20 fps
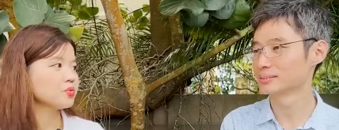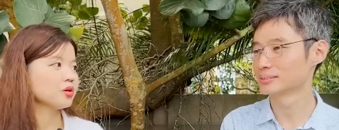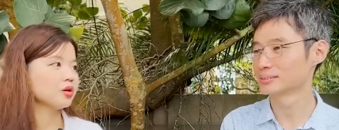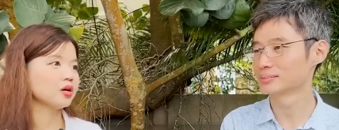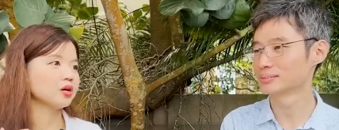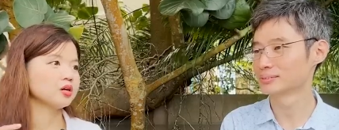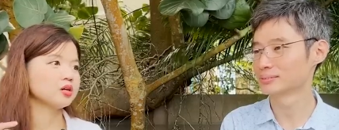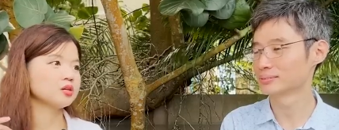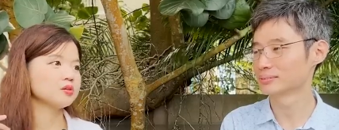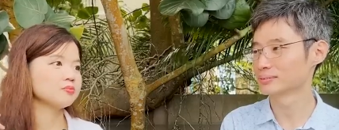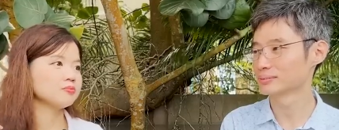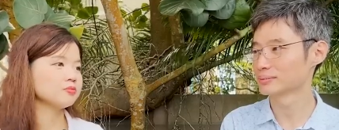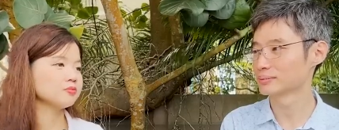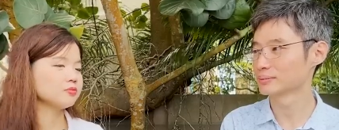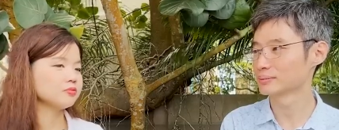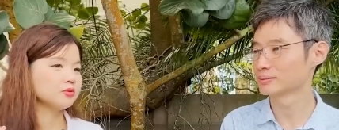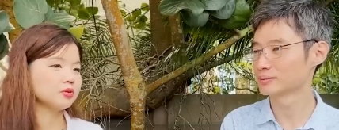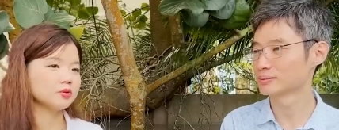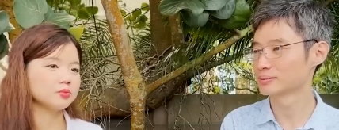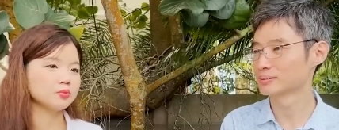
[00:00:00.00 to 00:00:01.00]
Speaker 1: um,
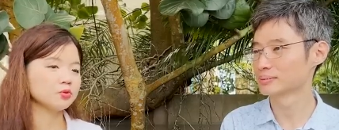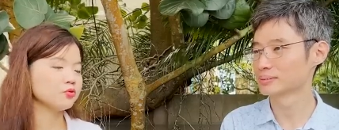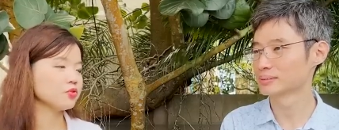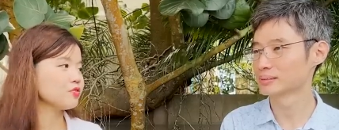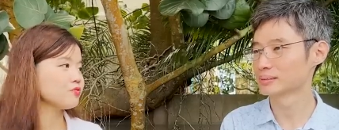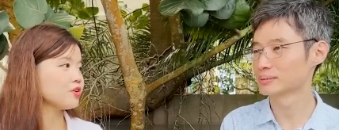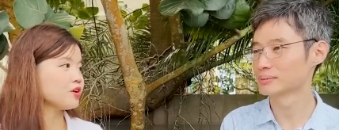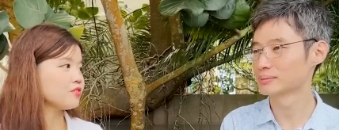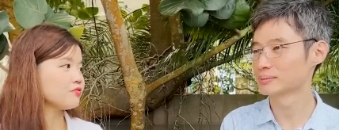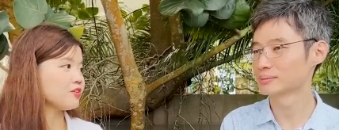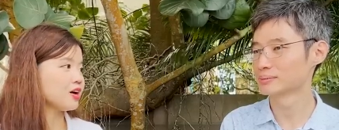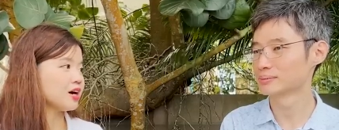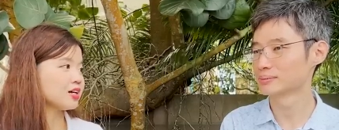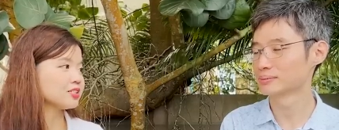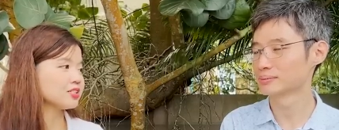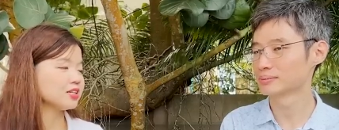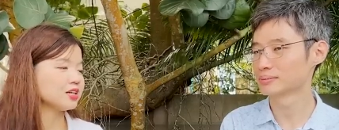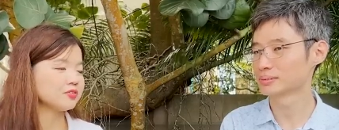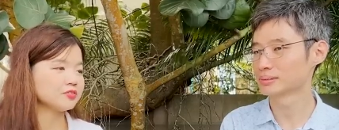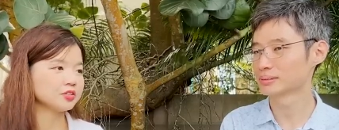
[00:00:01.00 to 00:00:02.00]
you know, moving very
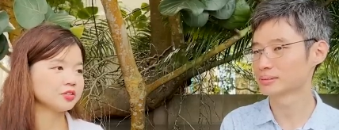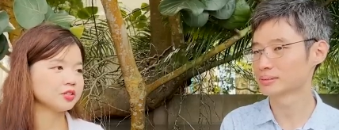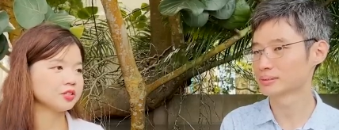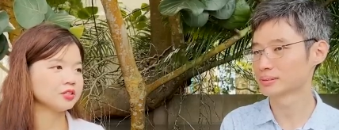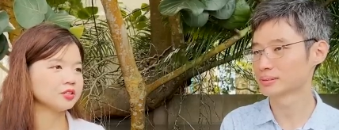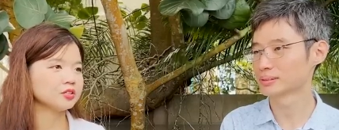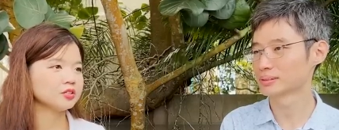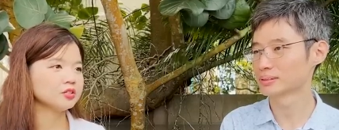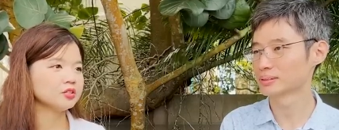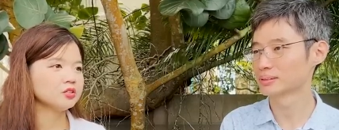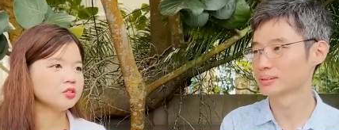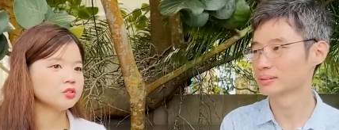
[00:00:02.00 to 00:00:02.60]
fast and everything.